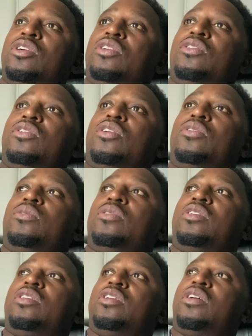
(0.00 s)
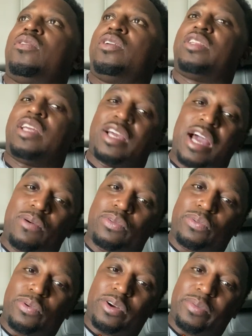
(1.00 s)
The only thing I was
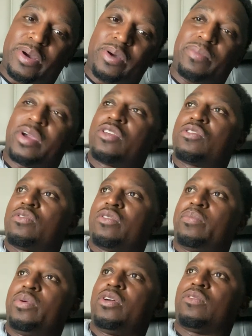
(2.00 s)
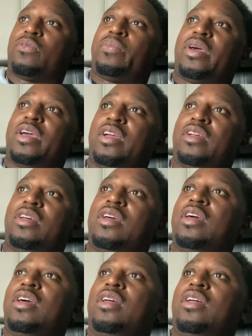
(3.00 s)
worried about making sure the bills were paid
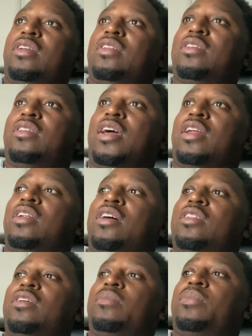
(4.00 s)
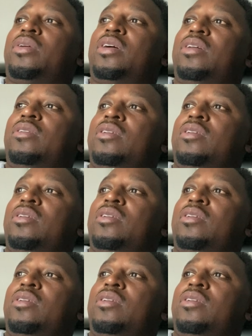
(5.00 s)
and this, that, and other. But